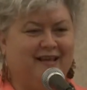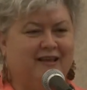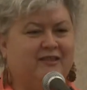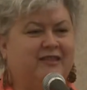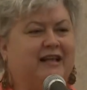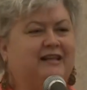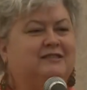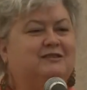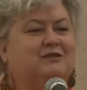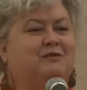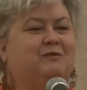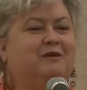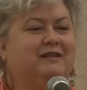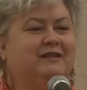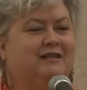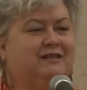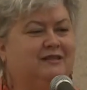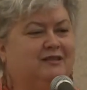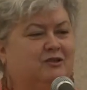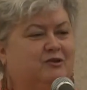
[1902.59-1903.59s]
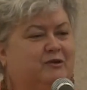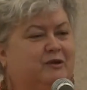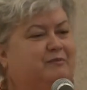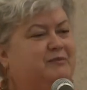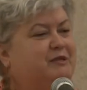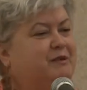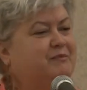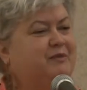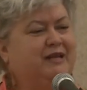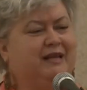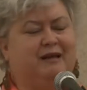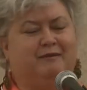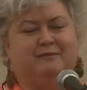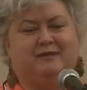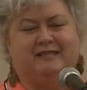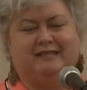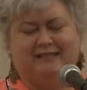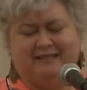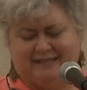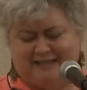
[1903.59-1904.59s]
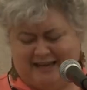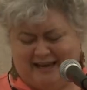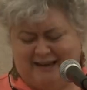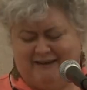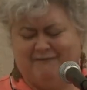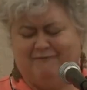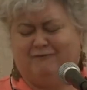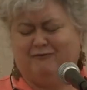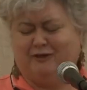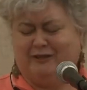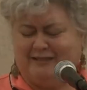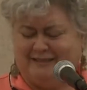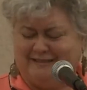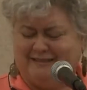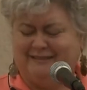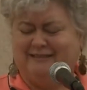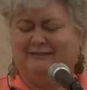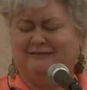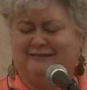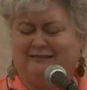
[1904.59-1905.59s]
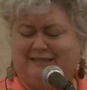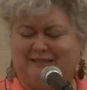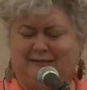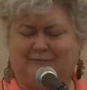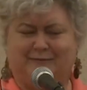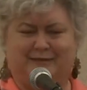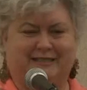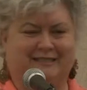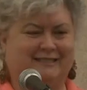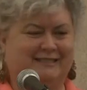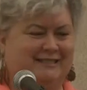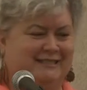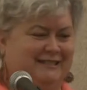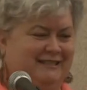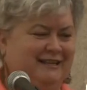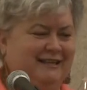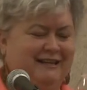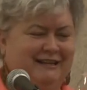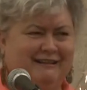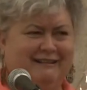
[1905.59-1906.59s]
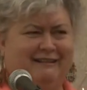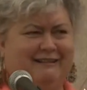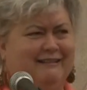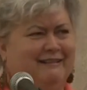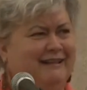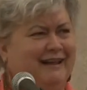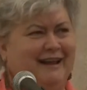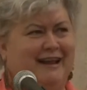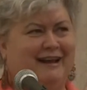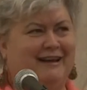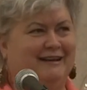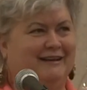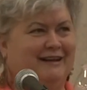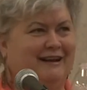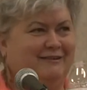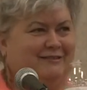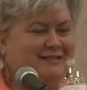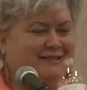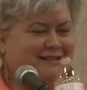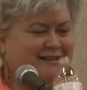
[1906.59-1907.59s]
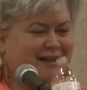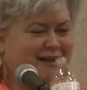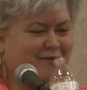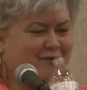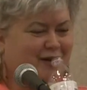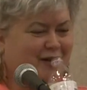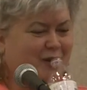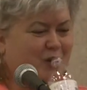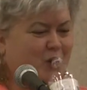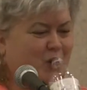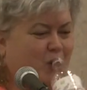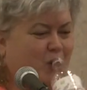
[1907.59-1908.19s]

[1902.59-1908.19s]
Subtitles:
That's the one that trips up the MCs every single competition. They hate announcing that one.